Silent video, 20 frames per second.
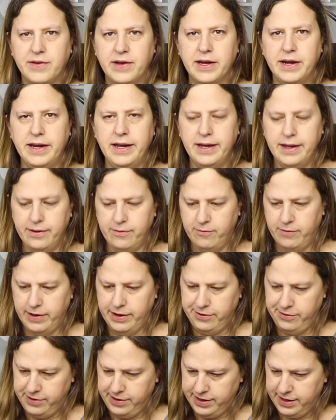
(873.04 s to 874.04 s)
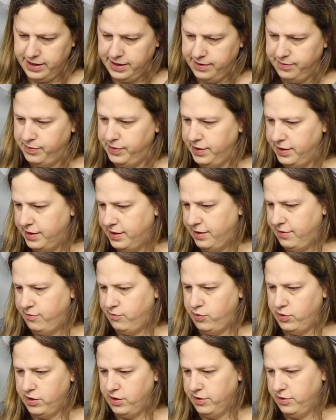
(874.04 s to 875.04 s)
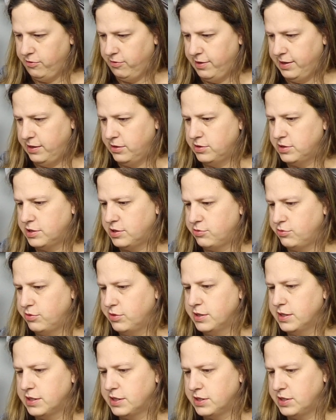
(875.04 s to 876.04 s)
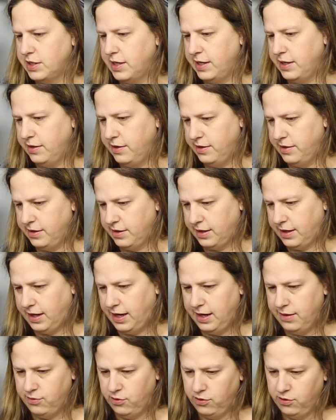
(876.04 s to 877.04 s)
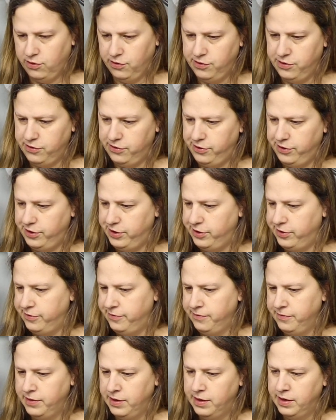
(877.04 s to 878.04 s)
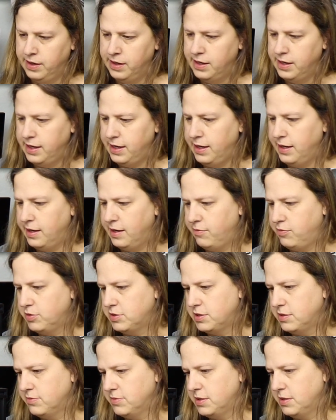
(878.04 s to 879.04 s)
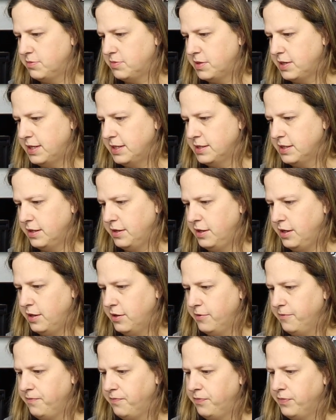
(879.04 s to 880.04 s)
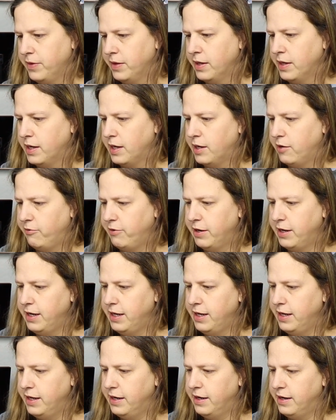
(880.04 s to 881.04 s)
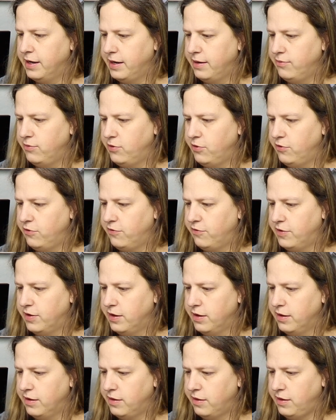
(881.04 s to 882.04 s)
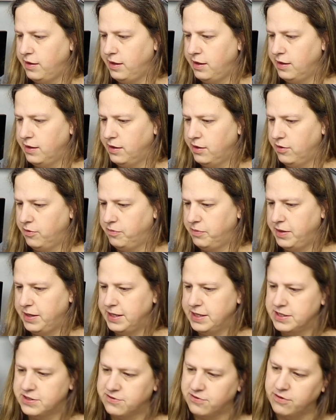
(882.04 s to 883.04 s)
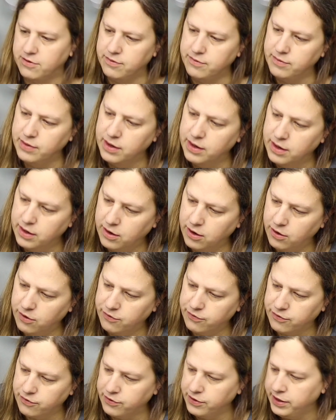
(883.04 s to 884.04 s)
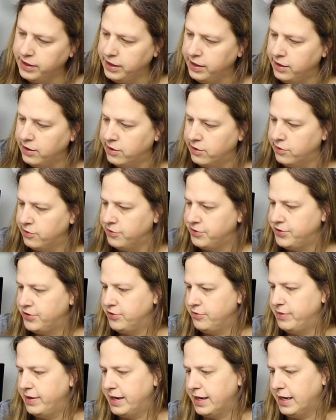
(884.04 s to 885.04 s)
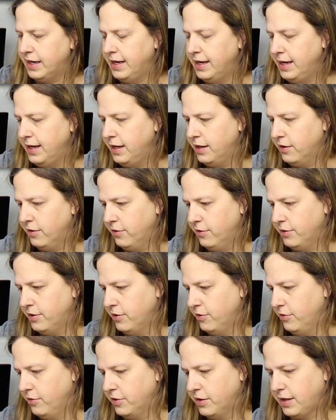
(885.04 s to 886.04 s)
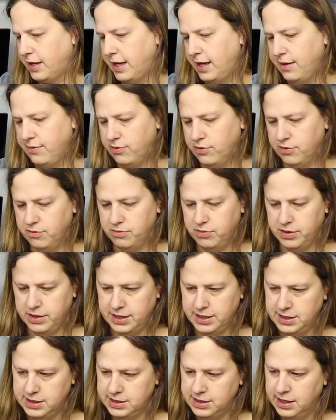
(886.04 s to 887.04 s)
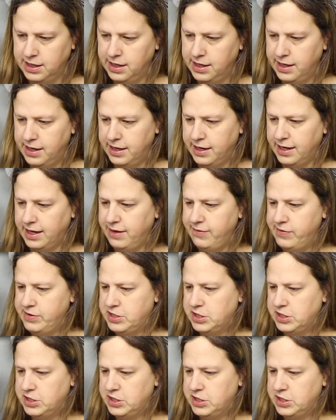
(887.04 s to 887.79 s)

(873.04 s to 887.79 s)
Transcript: gone ahead and wired it up, and I put all the wires through this nylon cable holder here, and I put some zip ties on here. I went ahead and I moved the little piece from over here to back here to hold the cable in place, and I gave it